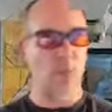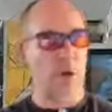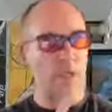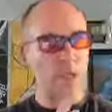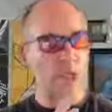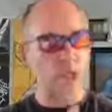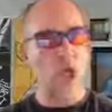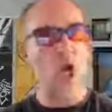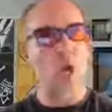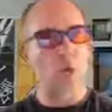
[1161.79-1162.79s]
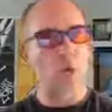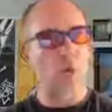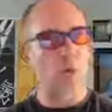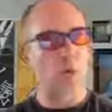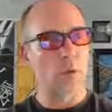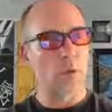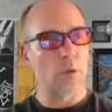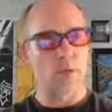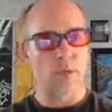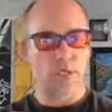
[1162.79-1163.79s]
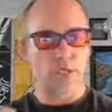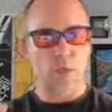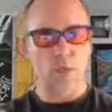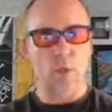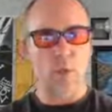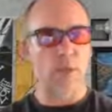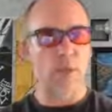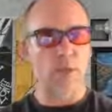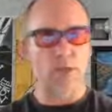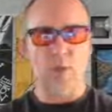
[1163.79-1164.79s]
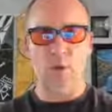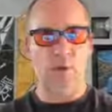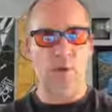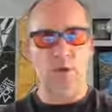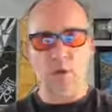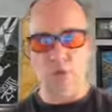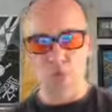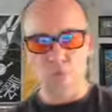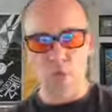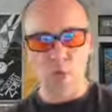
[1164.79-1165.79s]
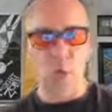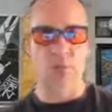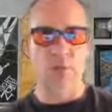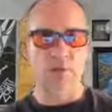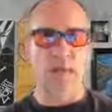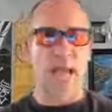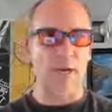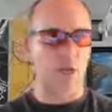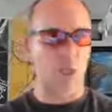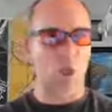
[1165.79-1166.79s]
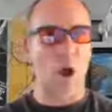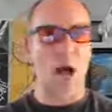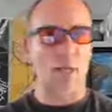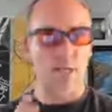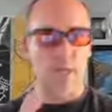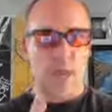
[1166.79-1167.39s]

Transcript: where he showed this huge image that was millions of light years across,